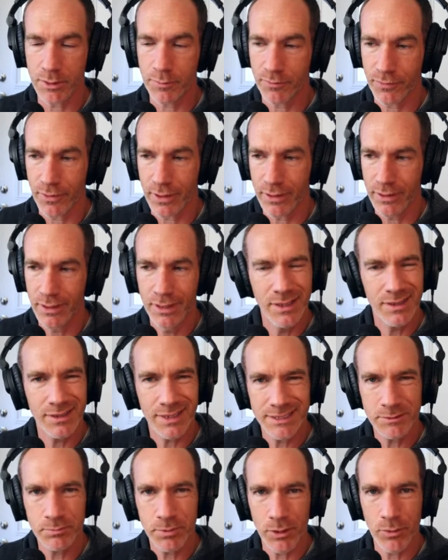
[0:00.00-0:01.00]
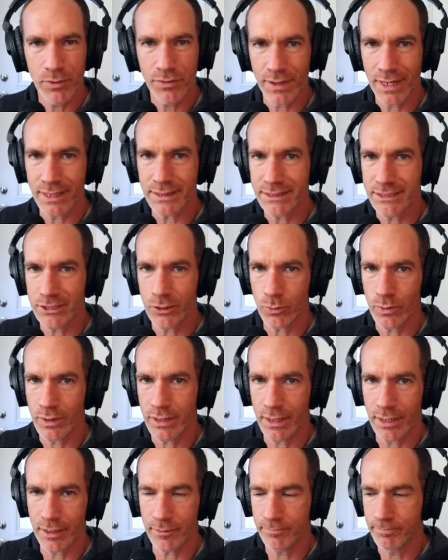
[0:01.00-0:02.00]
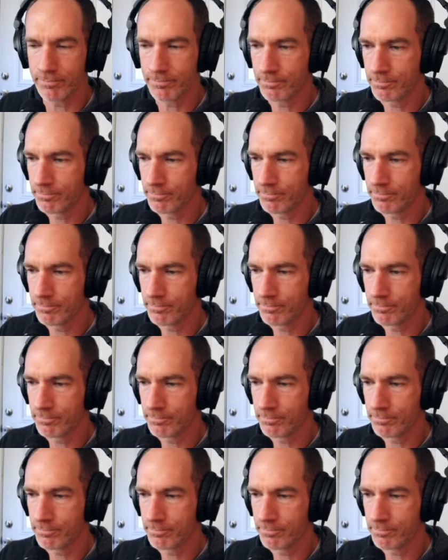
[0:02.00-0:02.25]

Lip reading: up front. Let's play with that and see what we get.